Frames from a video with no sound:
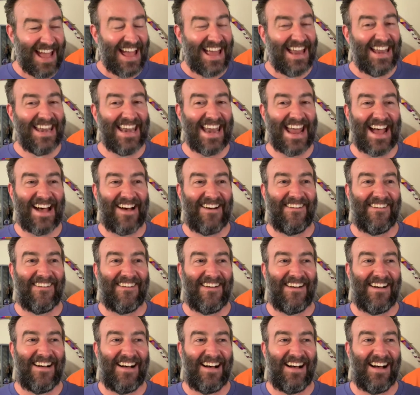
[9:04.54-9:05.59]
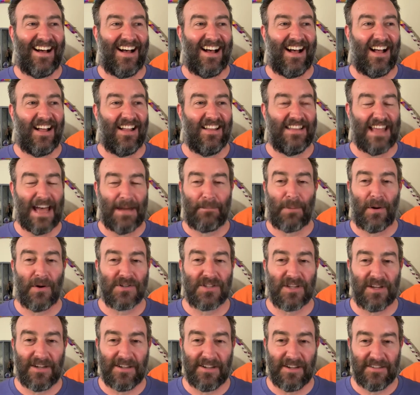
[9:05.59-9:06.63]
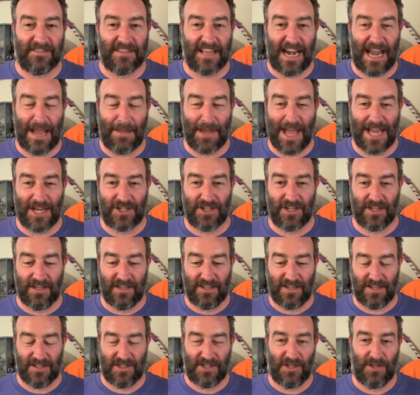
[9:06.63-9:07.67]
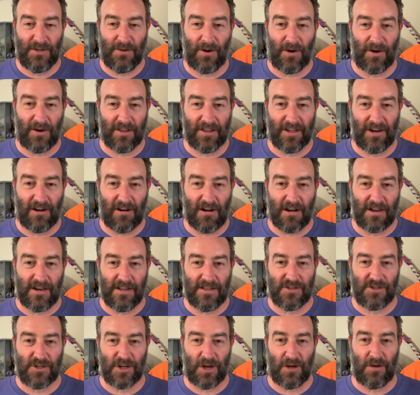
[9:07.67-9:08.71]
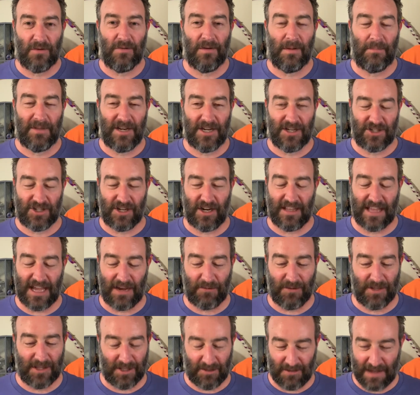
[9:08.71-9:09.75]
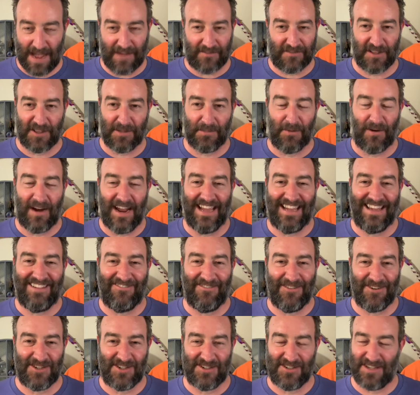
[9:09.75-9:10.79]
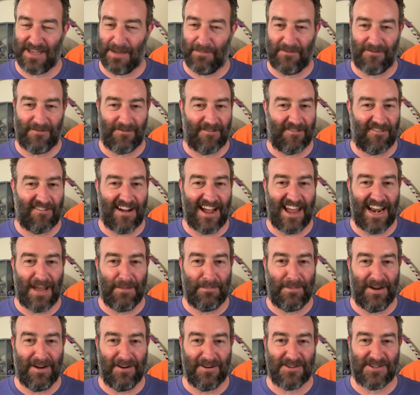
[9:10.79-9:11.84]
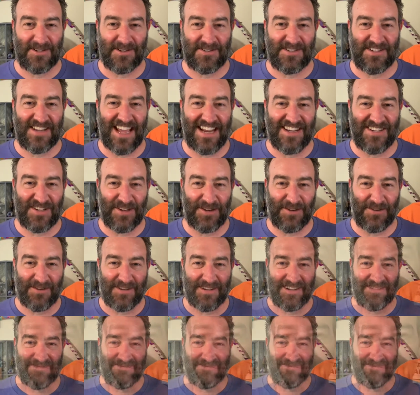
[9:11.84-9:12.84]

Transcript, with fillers: Now, that personal note that I mentioned to you earlier on in the show, I'm going to share that with you after the break, which is coming right up here, so stay tuned.